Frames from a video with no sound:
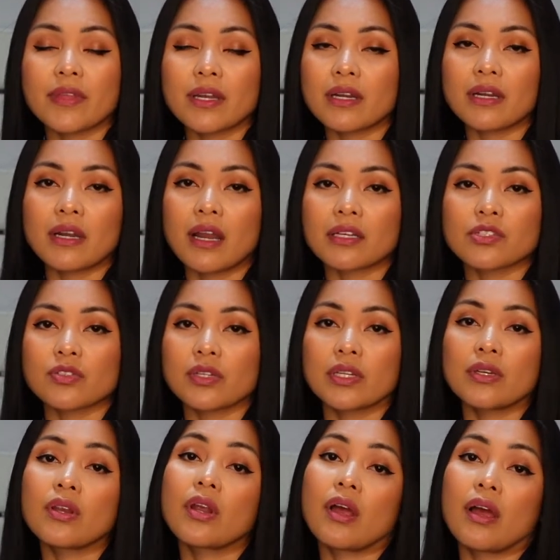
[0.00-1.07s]
They're
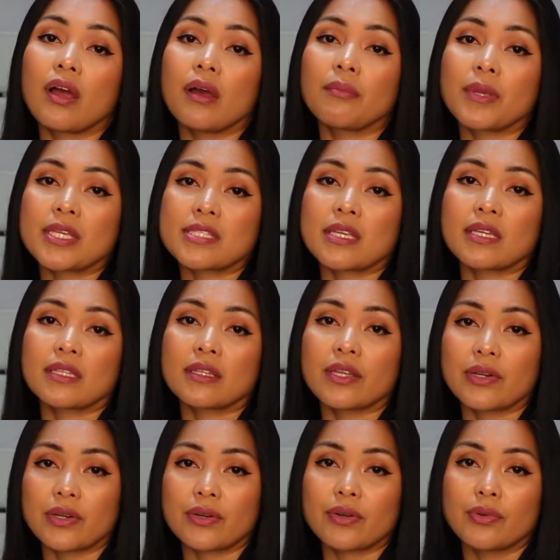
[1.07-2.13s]
actually amazing.
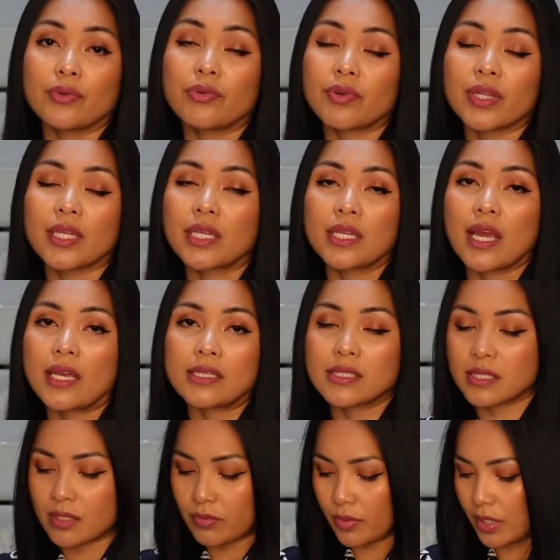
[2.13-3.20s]
They're really
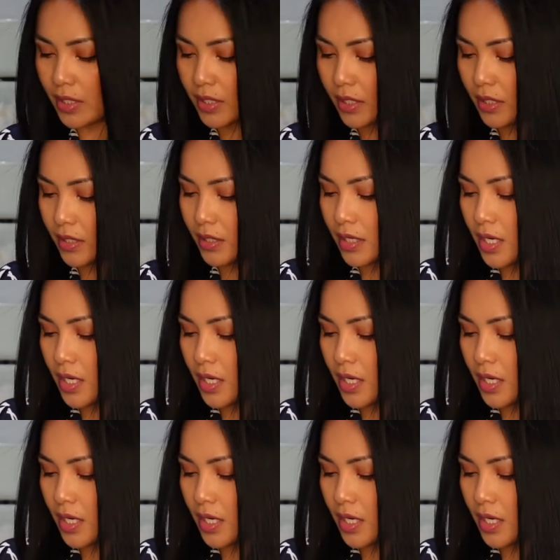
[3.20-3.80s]
nice, really good.